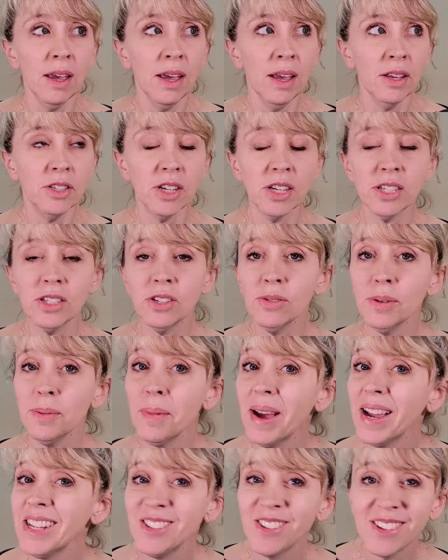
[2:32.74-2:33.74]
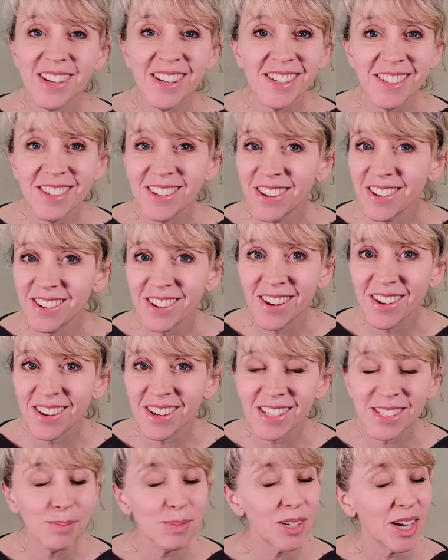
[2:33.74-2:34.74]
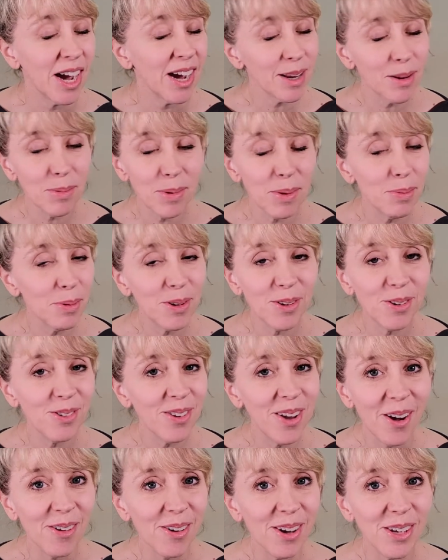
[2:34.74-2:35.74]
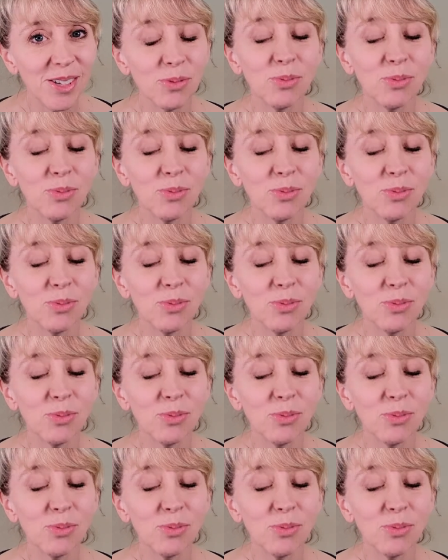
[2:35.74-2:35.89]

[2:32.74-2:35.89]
Just to remind you, in case you don't know, because I'm talking to people who know us,